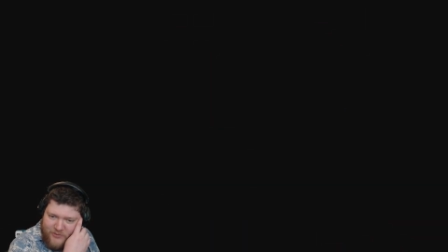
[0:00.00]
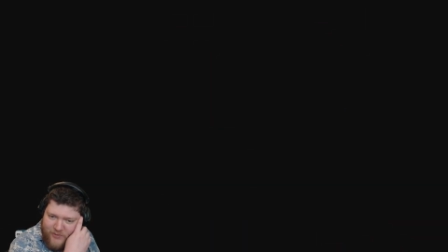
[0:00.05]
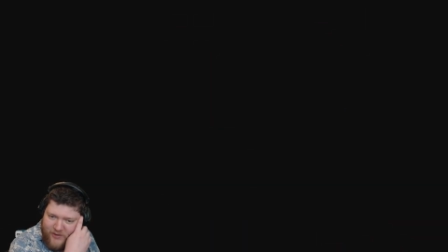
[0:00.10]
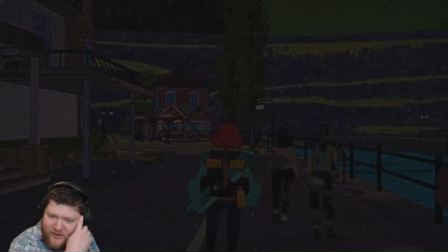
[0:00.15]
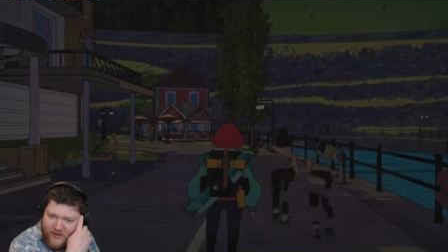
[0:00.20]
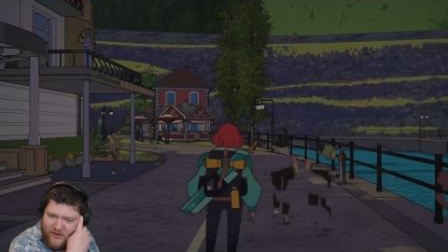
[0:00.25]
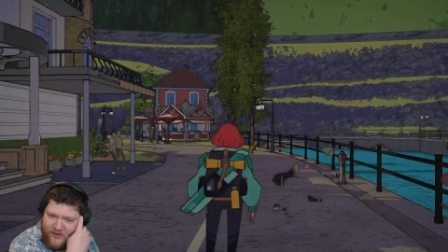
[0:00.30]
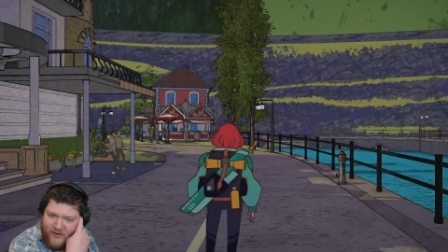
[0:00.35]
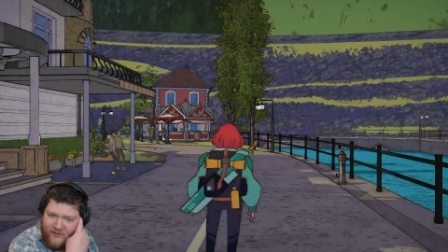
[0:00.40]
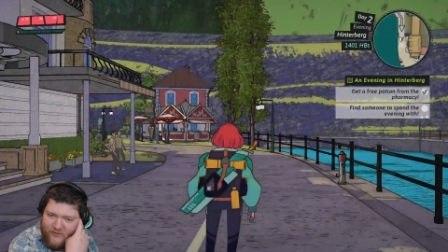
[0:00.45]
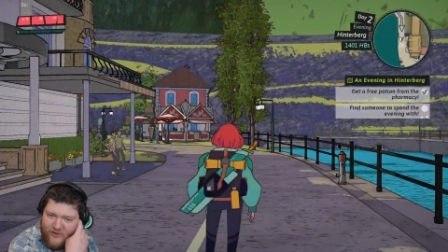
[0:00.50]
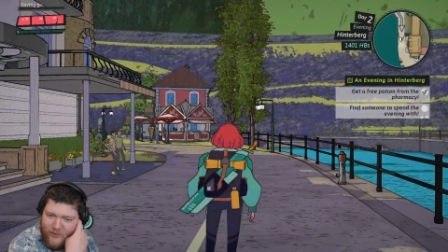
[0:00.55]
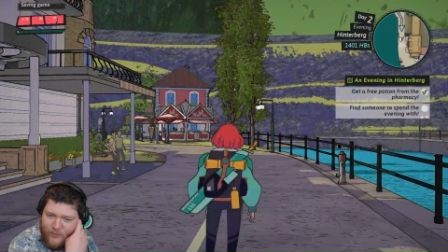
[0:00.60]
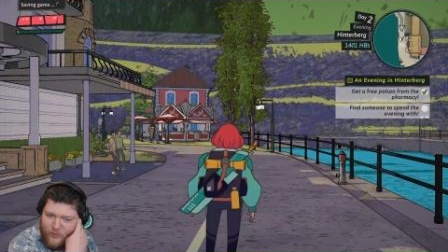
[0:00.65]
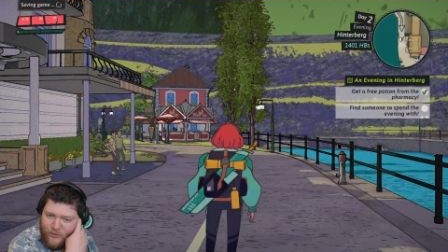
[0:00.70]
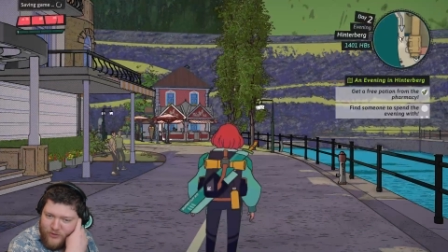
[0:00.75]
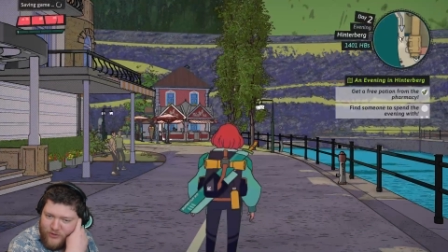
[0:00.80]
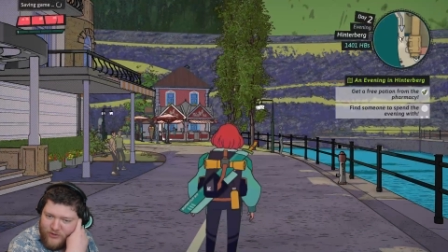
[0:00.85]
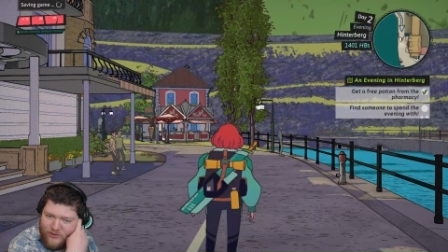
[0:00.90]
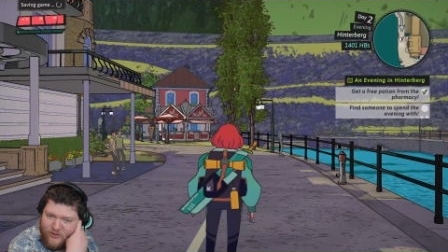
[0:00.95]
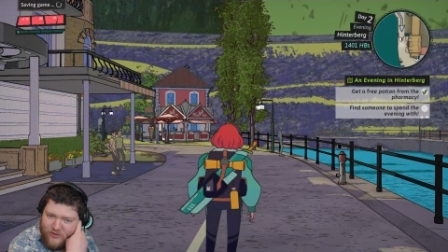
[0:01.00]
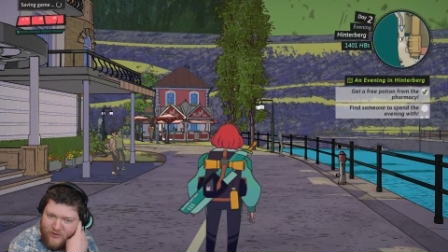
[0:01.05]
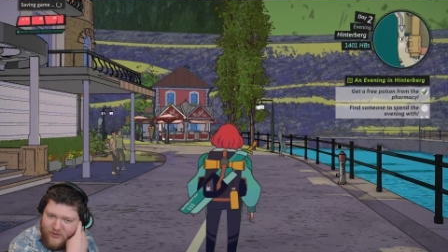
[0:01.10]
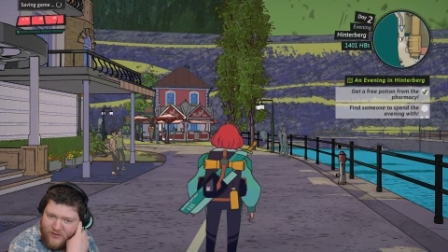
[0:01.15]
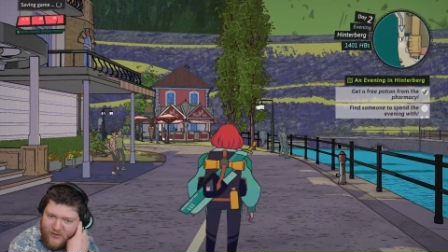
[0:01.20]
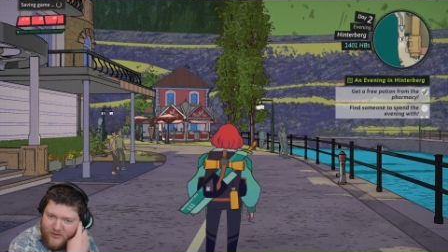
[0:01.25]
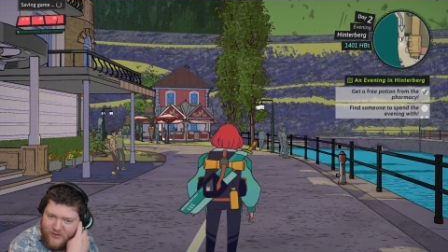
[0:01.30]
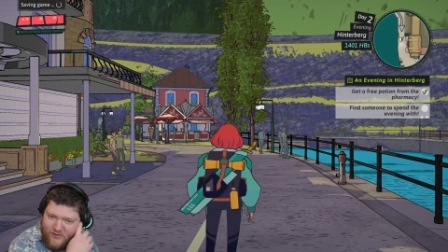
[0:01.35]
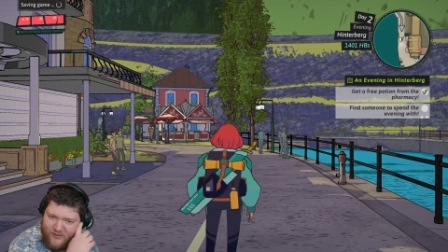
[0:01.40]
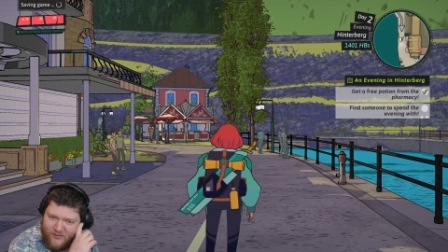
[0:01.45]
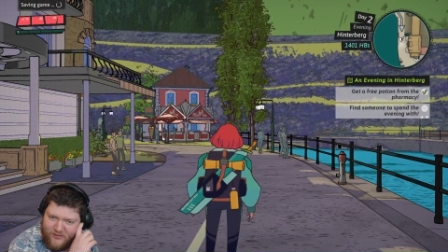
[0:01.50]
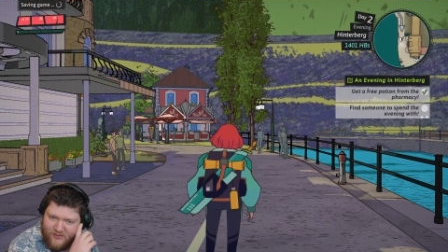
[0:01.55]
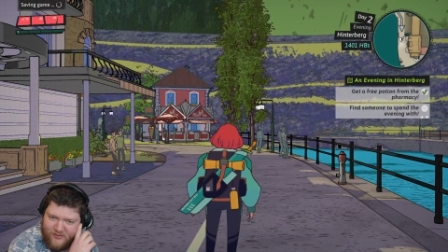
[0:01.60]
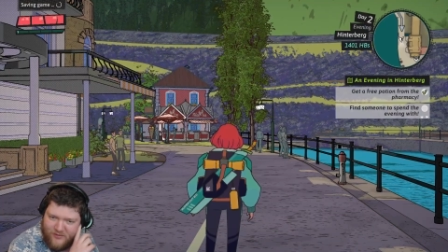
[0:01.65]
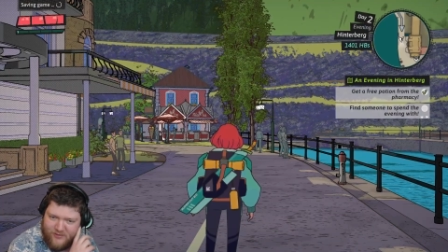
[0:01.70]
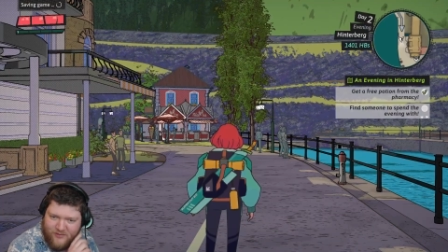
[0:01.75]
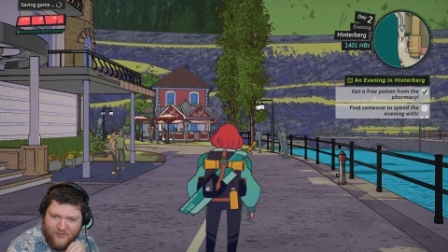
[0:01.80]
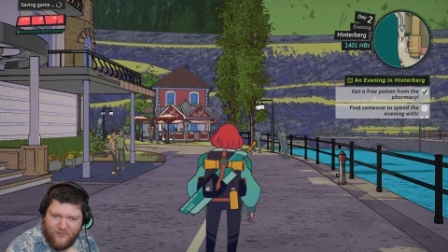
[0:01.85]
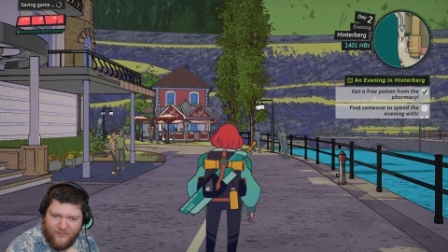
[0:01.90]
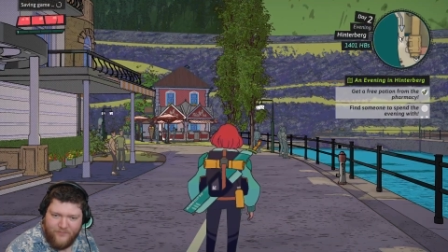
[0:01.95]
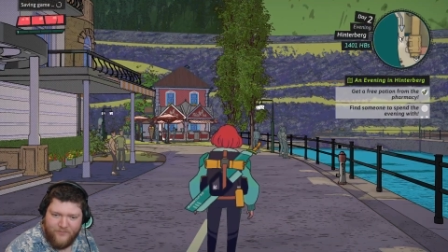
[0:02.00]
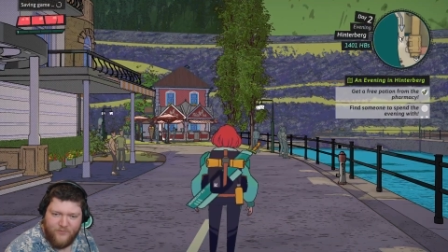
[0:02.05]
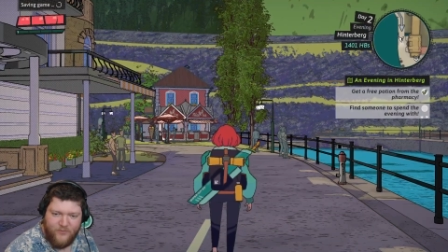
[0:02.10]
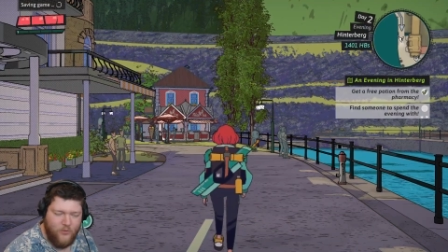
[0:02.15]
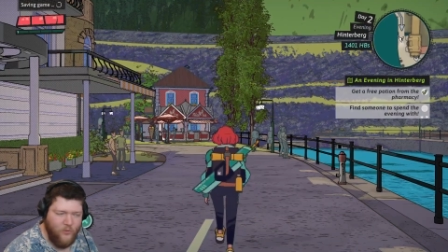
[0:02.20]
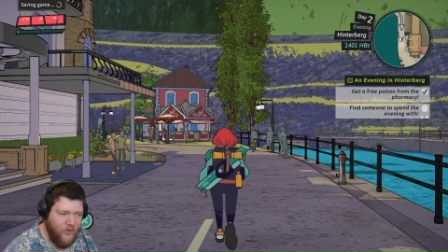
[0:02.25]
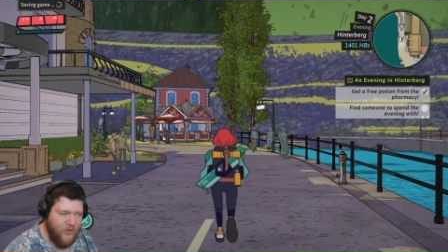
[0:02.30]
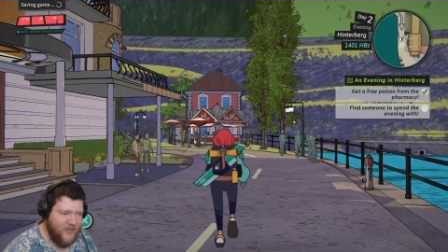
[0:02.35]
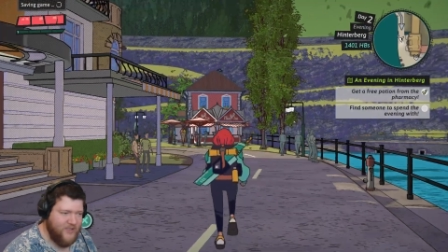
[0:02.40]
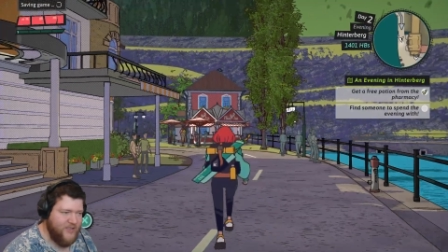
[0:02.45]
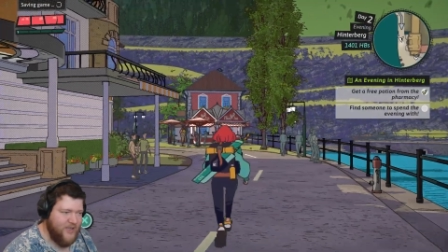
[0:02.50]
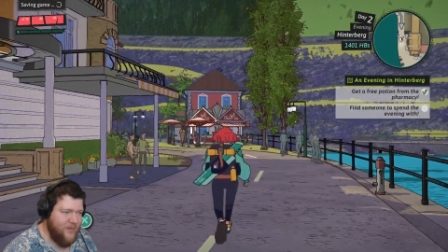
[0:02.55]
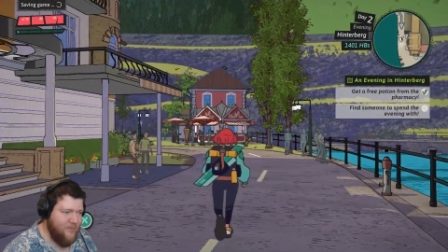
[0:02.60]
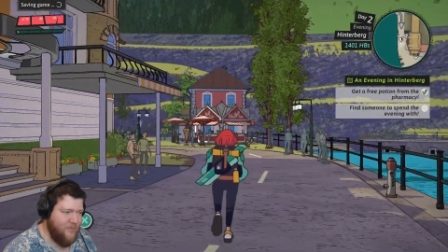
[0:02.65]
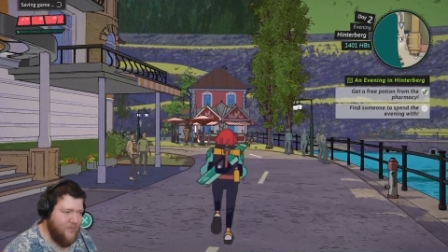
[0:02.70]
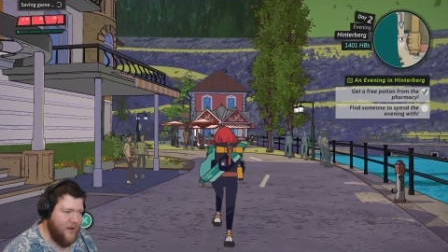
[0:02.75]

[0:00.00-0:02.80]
spend an evening with the dog. What's up,